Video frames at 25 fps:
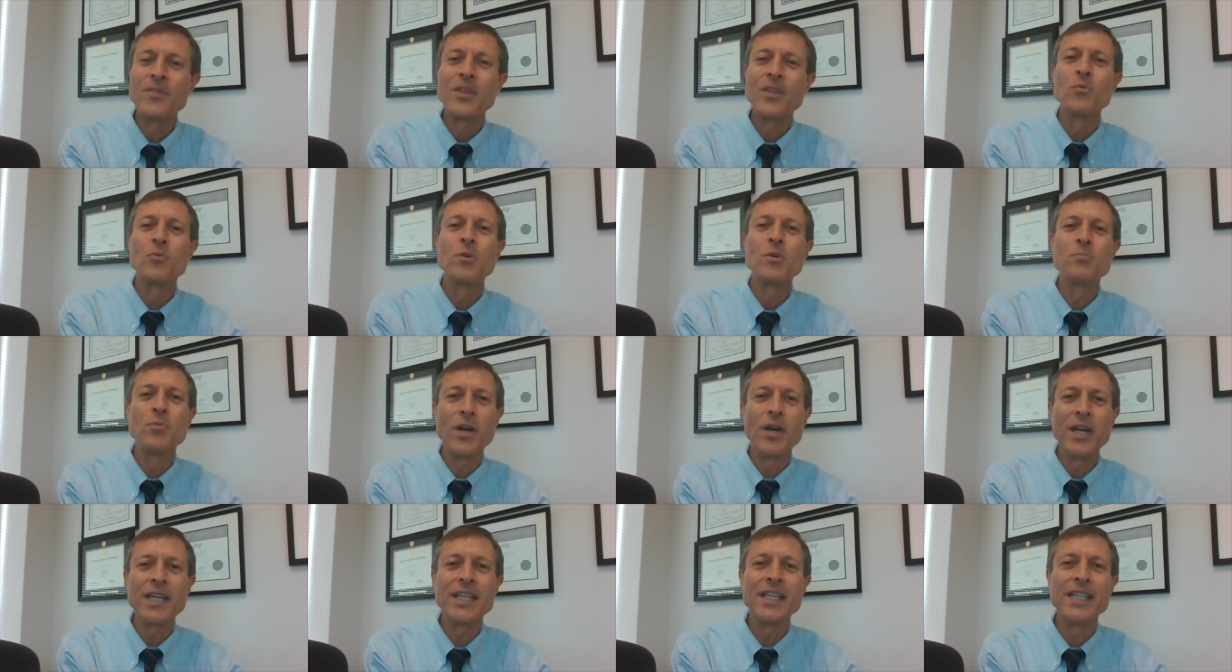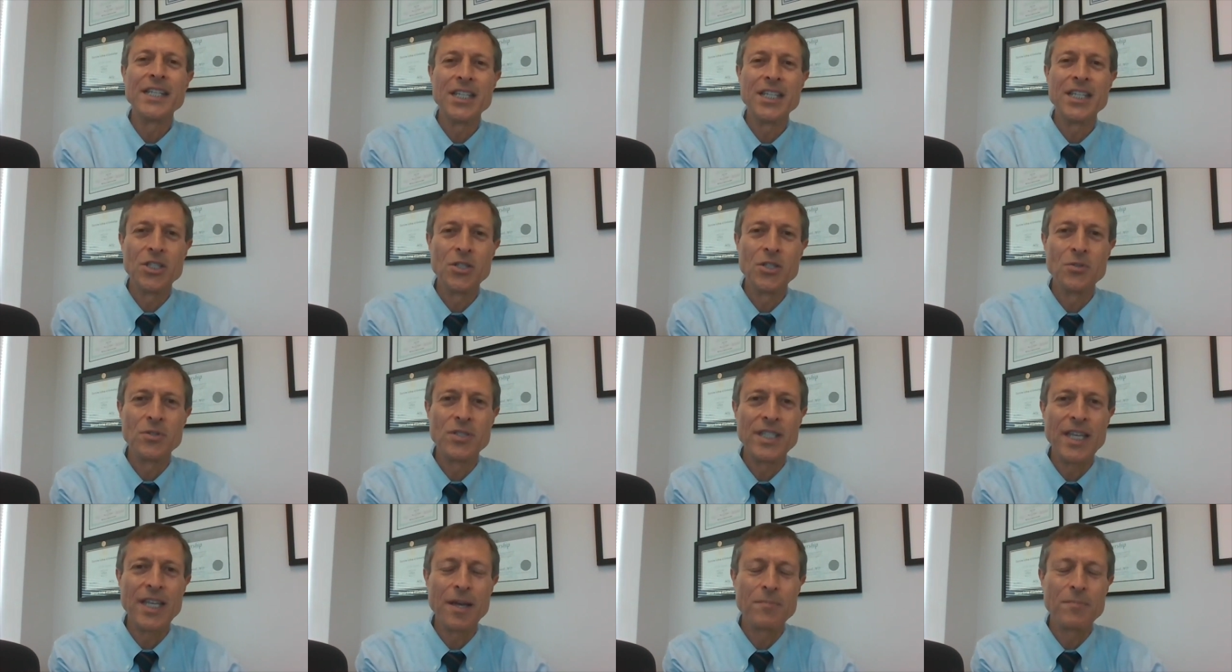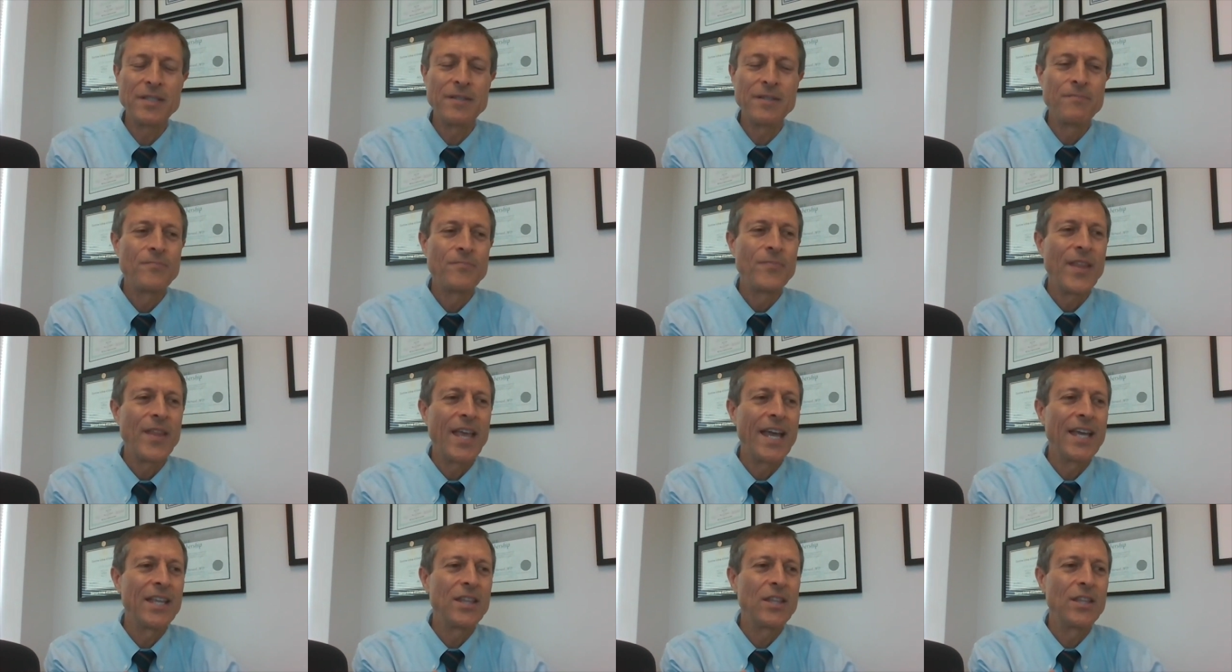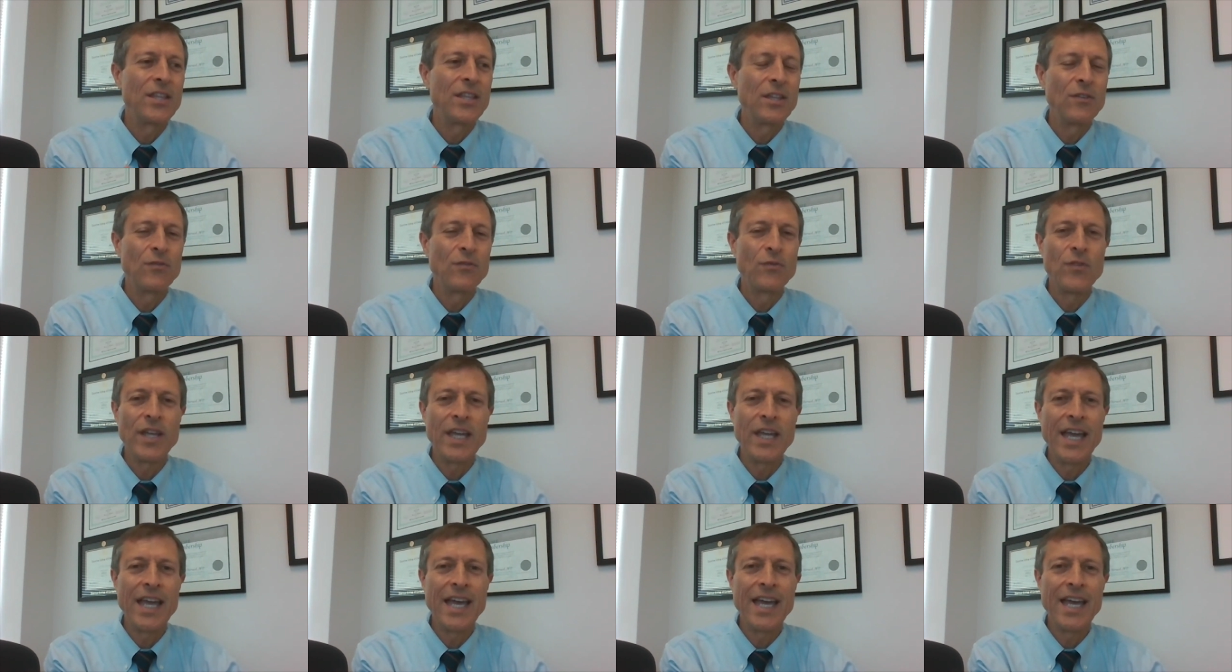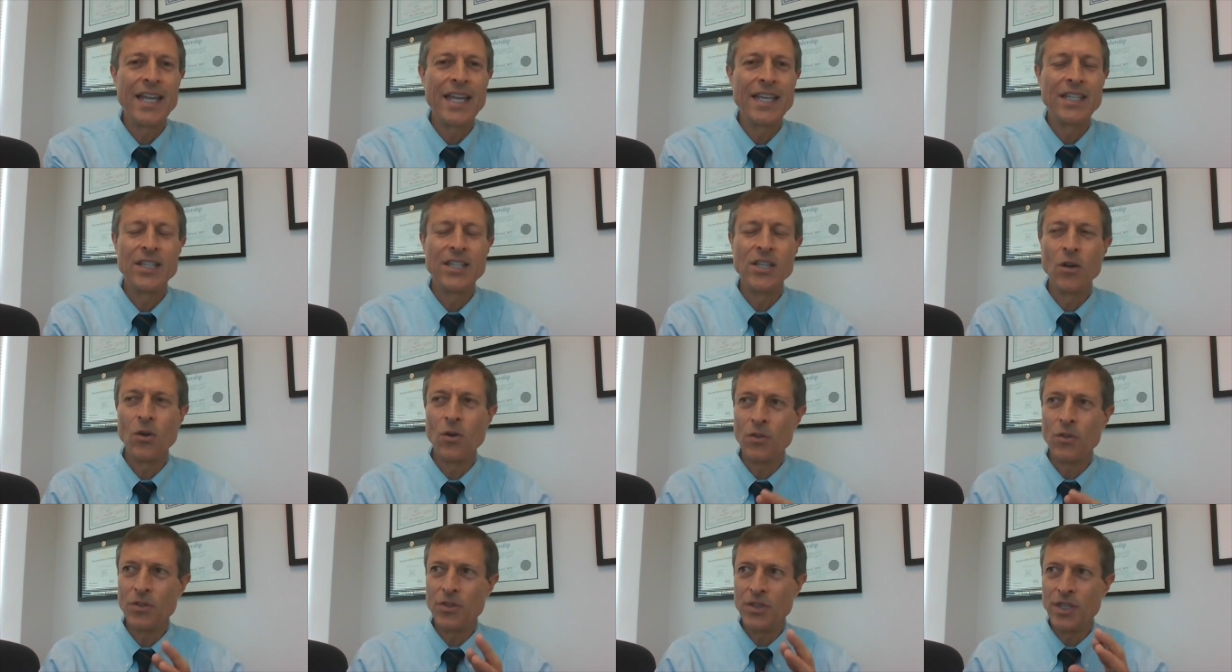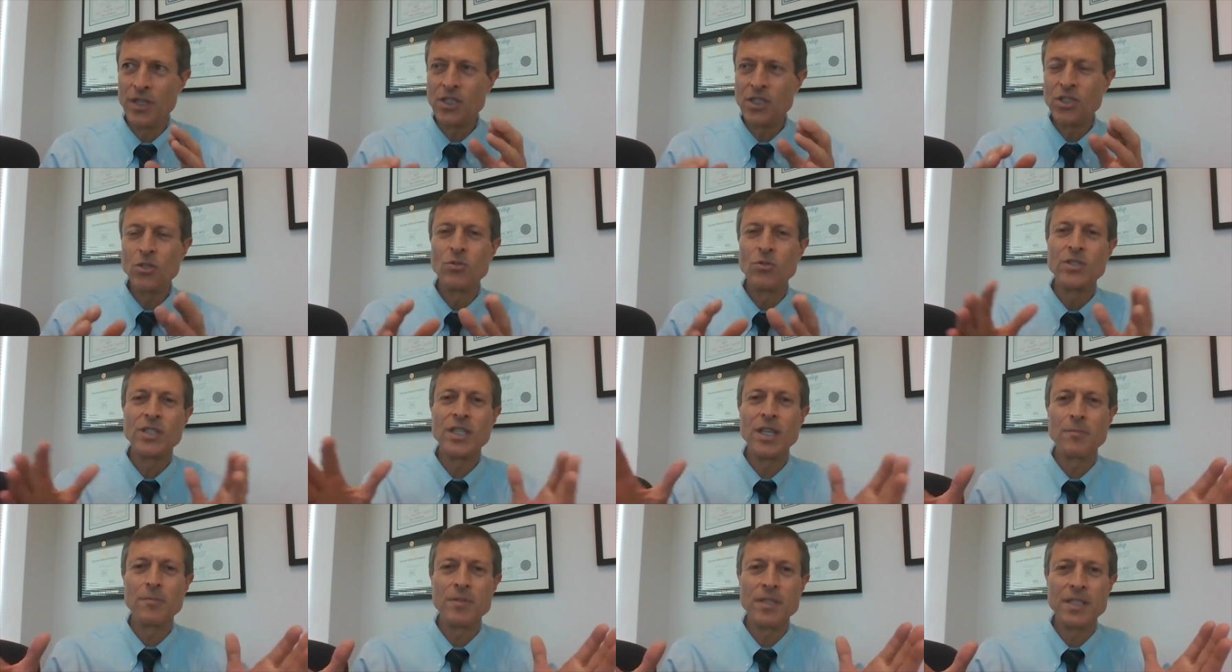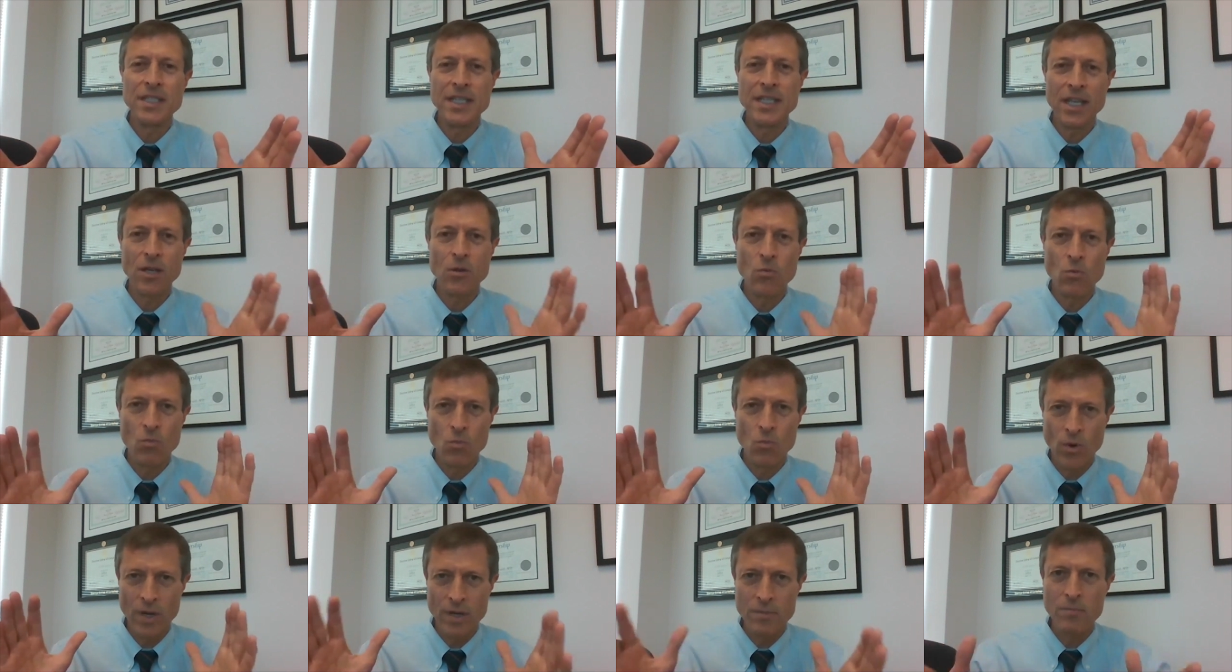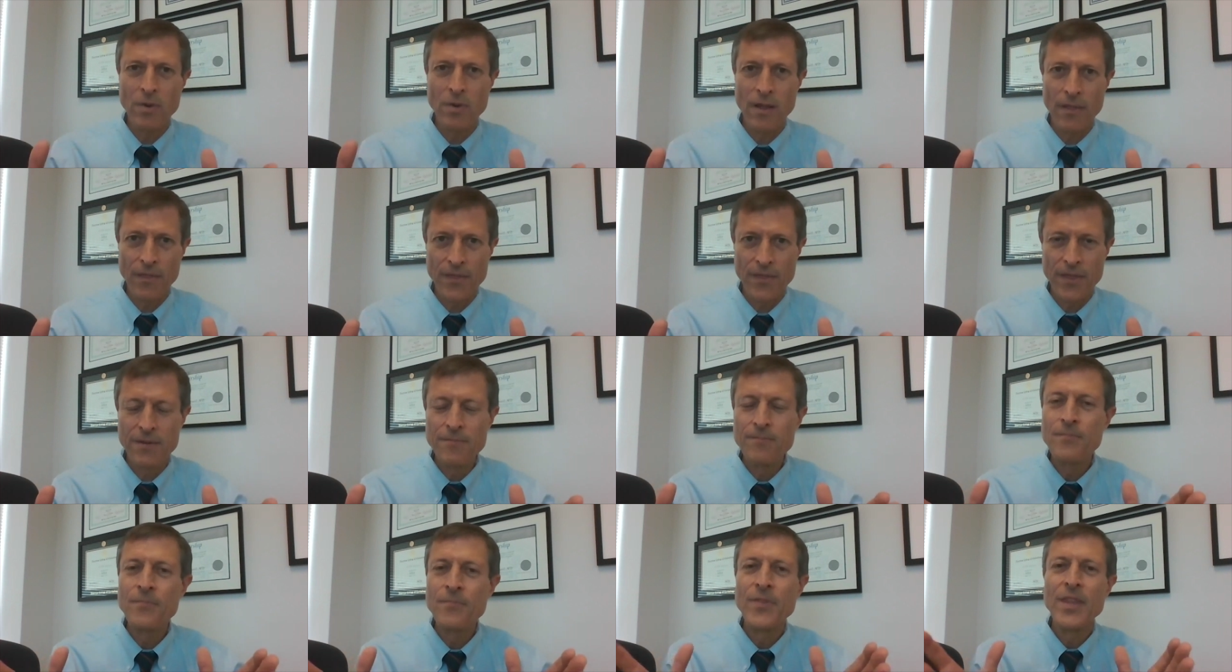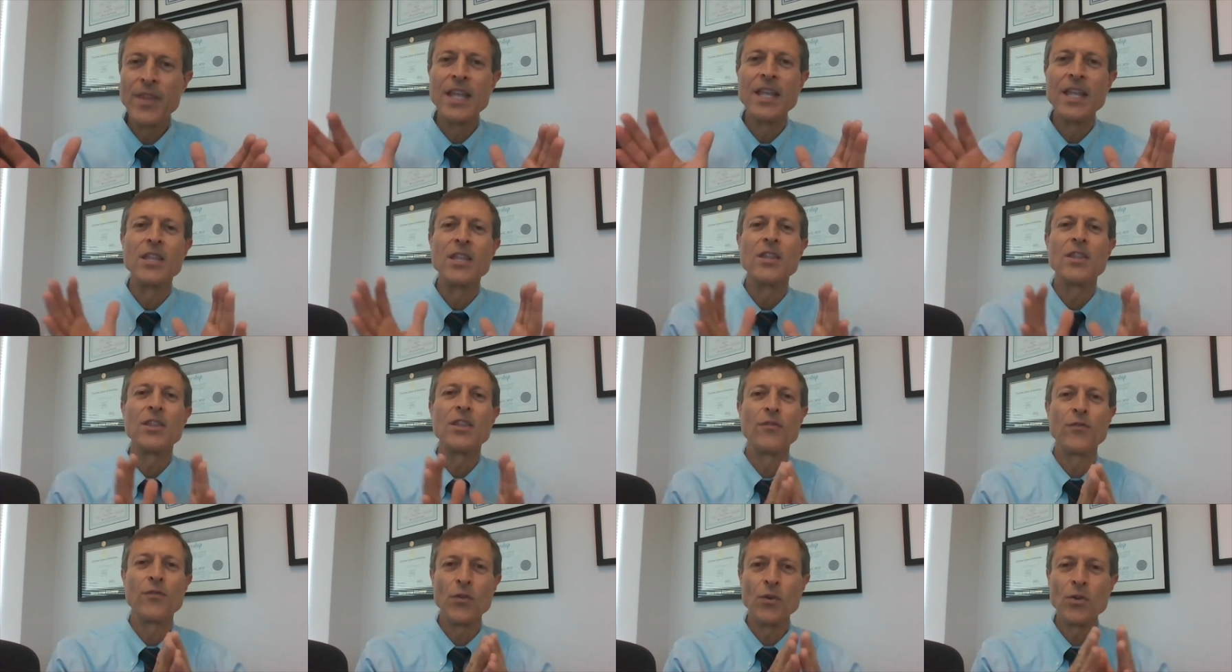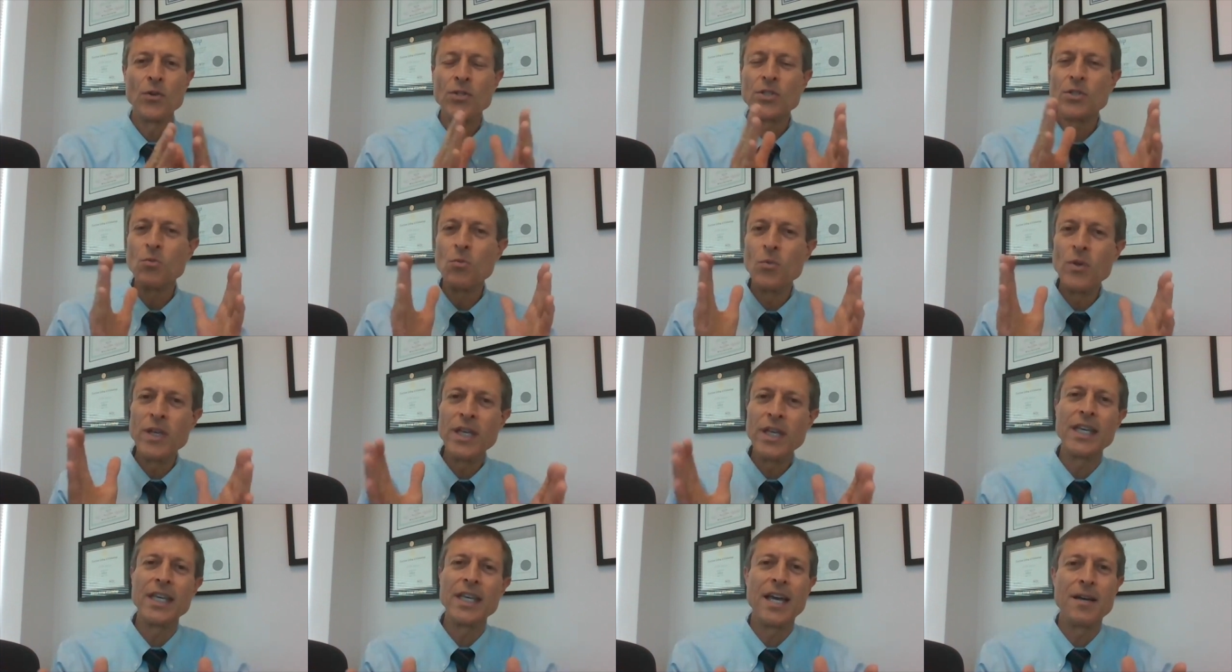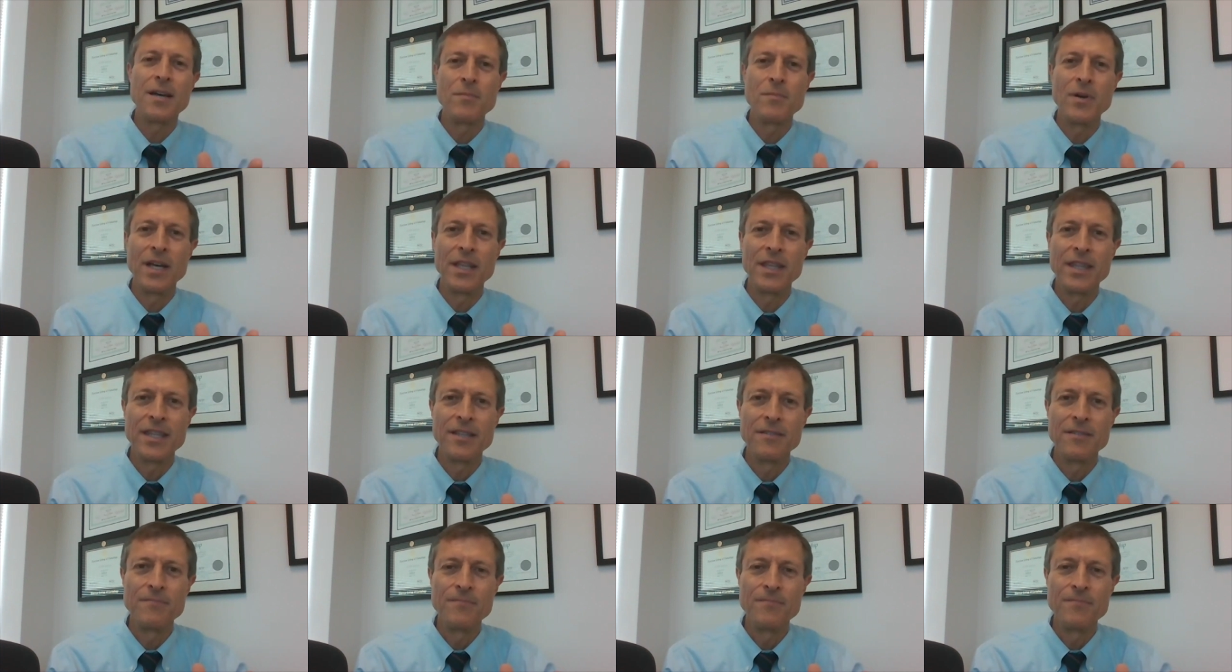We break it into 2 steps, and these 2 steps take 1 month. The first week of that month,